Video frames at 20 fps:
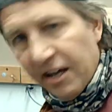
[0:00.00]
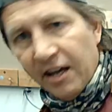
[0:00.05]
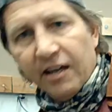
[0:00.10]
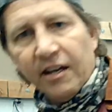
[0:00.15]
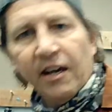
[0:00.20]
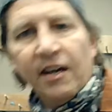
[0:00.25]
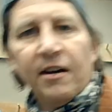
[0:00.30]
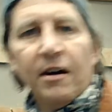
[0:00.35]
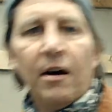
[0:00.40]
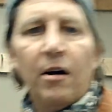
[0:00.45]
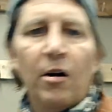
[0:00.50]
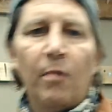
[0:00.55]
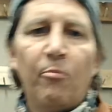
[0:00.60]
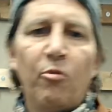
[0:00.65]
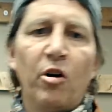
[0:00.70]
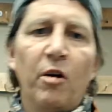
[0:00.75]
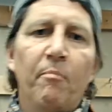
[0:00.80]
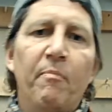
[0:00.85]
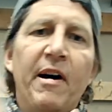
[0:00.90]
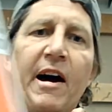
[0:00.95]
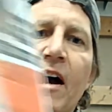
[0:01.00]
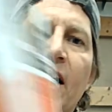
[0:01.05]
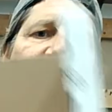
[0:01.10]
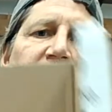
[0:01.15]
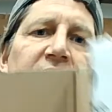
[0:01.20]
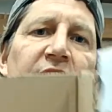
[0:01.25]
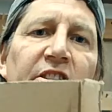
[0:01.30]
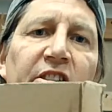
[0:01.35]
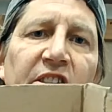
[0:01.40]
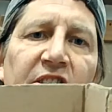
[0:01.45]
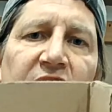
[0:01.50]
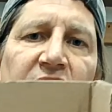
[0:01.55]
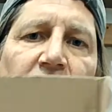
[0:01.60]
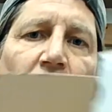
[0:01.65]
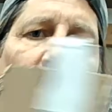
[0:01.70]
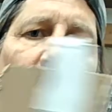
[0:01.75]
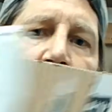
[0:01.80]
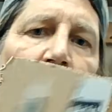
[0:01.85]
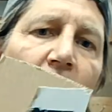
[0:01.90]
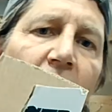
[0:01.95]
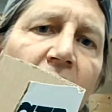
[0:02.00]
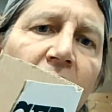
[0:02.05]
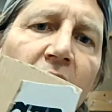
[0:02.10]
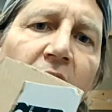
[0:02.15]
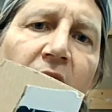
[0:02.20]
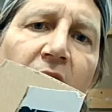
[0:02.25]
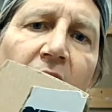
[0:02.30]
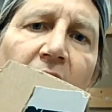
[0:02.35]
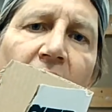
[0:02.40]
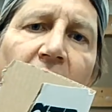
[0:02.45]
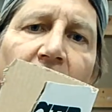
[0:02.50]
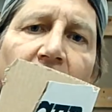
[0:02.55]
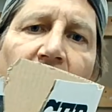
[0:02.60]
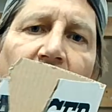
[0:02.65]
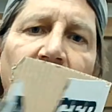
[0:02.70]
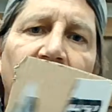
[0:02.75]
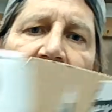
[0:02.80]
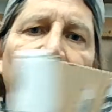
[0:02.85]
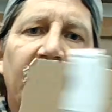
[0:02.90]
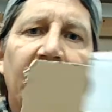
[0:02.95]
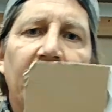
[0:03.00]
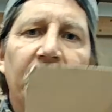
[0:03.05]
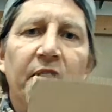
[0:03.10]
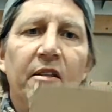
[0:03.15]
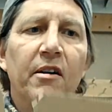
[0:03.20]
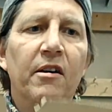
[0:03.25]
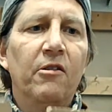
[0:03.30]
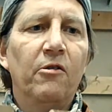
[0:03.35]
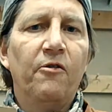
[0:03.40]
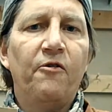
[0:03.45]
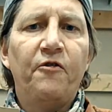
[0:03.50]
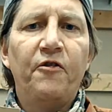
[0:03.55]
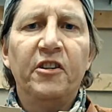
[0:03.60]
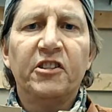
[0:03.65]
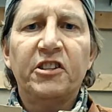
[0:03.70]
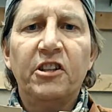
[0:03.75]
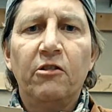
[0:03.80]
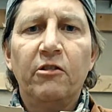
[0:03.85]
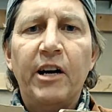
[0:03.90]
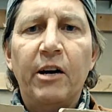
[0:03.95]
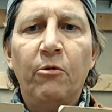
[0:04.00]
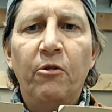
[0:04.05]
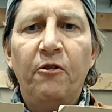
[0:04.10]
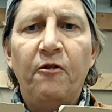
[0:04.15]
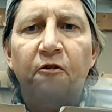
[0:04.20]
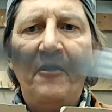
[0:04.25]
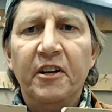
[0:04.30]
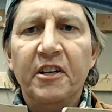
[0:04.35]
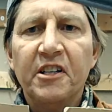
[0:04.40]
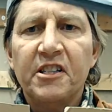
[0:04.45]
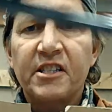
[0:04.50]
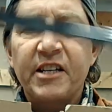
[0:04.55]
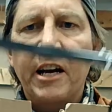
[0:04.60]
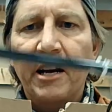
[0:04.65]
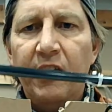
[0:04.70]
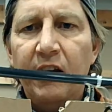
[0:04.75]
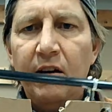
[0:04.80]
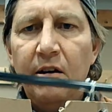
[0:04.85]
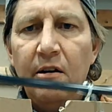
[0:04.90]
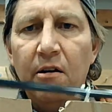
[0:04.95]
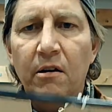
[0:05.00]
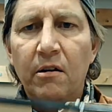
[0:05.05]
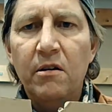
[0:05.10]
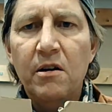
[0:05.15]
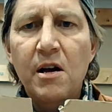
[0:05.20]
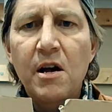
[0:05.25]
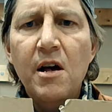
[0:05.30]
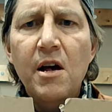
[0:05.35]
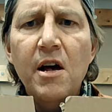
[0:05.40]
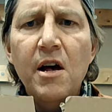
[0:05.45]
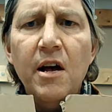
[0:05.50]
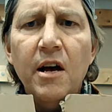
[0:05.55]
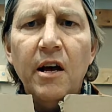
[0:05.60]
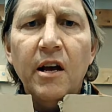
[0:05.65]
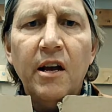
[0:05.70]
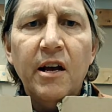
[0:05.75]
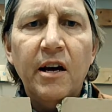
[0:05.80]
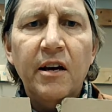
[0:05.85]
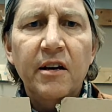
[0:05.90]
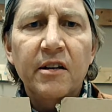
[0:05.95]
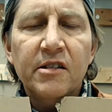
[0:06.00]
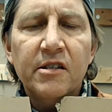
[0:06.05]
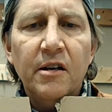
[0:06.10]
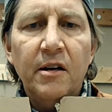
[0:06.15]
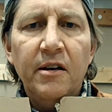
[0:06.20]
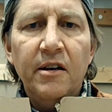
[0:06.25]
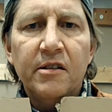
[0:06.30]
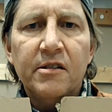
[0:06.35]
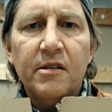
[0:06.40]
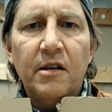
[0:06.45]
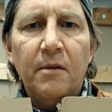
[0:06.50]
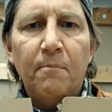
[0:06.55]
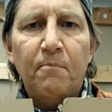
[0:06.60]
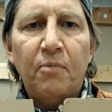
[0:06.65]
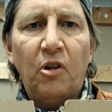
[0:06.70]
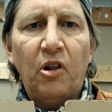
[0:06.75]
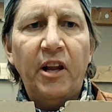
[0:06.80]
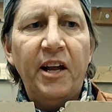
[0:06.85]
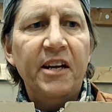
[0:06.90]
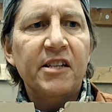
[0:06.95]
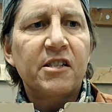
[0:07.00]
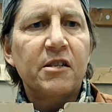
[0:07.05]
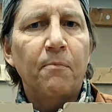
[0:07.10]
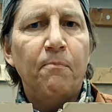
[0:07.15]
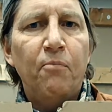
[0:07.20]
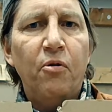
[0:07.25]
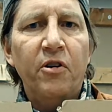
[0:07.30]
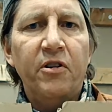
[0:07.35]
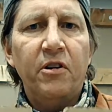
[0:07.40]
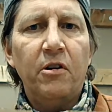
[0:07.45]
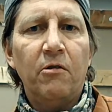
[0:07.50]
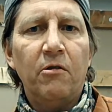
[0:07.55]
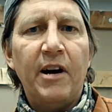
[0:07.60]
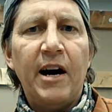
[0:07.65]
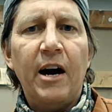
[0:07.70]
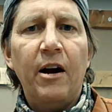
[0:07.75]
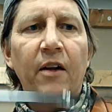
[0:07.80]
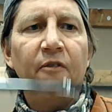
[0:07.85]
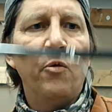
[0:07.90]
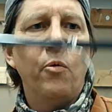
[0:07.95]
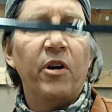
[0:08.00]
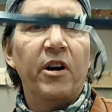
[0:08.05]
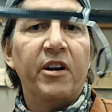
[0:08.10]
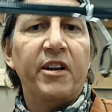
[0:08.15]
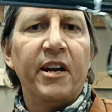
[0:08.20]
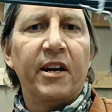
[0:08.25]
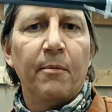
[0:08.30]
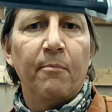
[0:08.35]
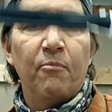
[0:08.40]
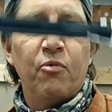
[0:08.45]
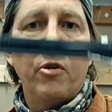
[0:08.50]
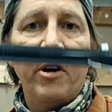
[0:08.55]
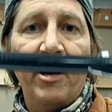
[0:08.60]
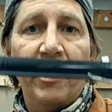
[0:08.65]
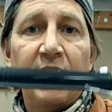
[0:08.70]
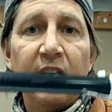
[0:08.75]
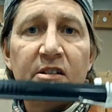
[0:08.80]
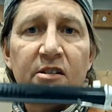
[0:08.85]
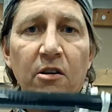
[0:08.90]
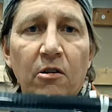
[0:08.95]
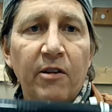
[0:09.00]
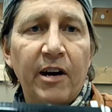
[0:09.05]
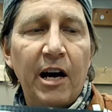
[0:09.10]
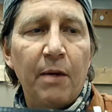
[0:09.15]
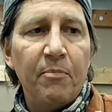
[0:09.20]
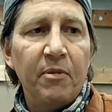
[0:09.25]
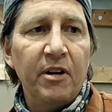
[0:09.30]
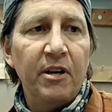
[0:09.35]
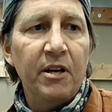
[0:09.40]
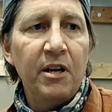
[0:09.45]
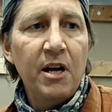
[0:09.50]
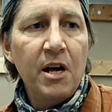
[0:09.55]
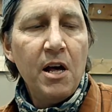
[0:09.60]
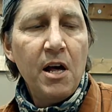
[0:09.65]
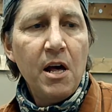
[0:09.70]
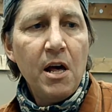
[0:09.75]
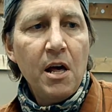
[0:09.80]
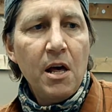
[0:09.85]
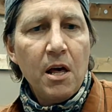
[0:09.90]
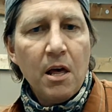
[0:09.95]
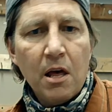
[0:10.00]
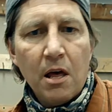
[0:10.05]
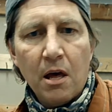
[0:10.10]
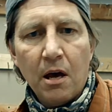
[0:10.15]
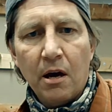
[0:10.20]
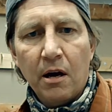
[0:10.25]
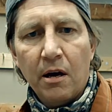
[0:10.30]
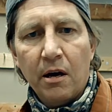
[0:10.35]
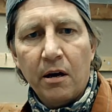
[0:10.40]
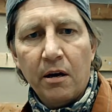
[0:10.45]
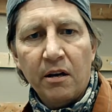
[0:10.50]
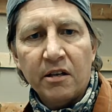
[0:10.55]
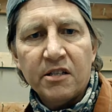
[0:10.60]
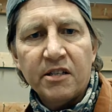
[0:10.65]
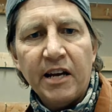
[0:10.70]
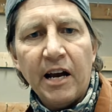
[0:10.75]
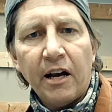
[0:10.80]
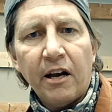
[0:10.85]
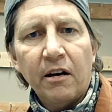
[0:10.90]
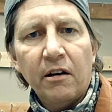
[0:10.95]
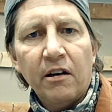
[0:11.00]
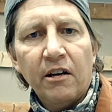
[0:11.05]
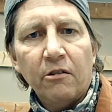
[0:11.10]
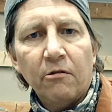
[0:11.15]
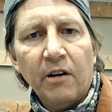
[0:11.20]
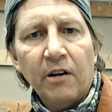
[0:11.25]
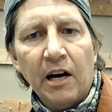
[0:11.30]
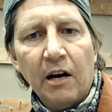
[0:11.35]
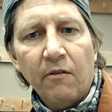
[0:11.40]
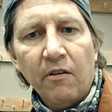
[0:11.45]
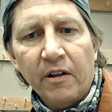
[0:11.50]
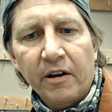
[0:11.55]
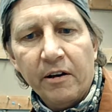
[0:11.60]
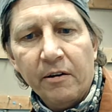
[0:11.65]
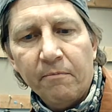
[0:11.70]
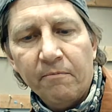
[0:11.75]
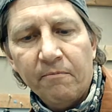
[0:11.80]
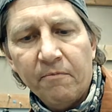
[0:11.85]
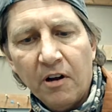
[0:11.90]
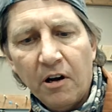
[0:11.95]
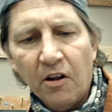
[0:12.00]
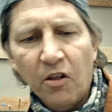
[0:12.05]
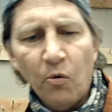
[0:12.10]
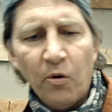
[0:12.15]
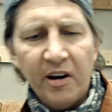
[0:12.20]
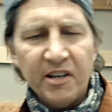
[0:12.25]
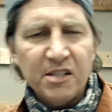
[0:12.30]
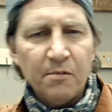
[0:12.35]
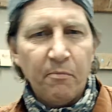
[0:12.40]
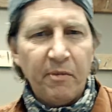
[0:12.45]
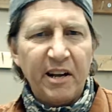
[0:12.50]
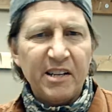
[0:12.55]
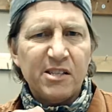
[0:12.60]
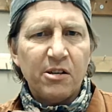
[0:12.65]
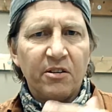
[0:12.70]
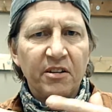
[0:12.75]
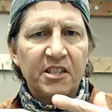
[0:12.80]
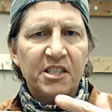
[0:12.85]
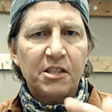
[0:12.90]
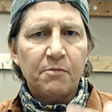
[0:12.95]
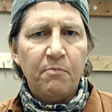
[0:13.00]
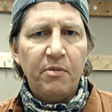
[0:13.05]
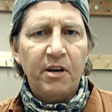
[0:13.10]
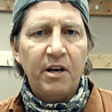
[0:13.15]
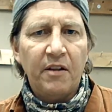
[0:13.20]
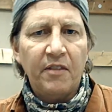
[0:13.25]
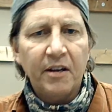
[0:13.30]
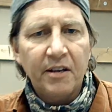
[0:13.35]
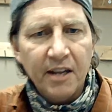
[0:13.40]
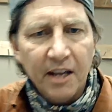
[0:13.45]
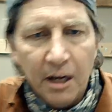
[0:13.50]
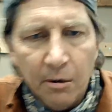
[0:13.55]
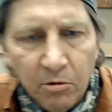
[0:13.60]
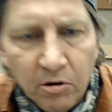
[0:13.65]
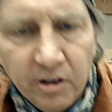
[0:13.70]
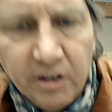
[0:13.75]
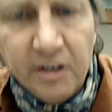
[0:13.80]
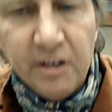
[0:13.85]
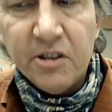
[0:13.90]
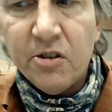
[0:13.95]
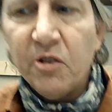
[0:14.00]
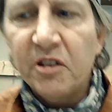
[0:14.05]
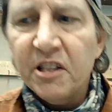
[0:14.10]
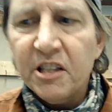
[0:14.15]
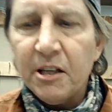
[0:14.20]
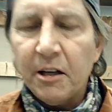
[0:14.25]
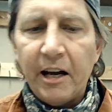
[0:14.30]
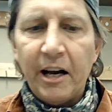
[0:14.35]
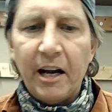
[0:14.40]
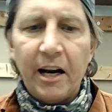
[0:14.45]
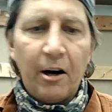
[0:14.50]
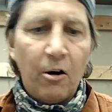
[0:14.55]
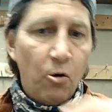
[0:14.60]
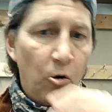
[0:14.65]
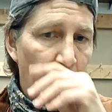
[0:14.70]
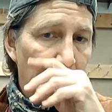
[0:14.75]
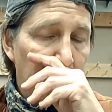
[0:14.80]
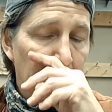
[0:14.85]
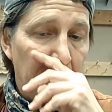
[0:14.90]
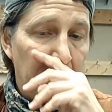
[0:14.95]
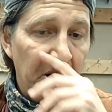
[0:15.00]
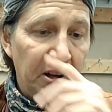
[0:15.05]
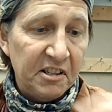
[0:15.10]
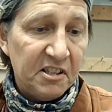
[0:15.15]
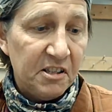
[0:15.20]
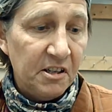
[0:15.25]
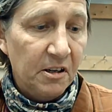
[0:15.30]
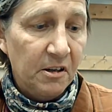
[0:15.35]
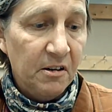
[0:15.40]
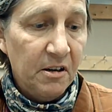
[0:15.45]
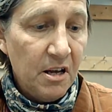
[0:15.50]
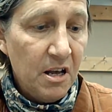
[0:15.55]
a cardboard box such as so, and the fishing rod would fit inside of here. Again, it's a place to put your rod if you want to take a break as you're wrapping, and it's not going to unravel then. Otherwise, it might start to spin on the table, and so just kind of hold it in place here.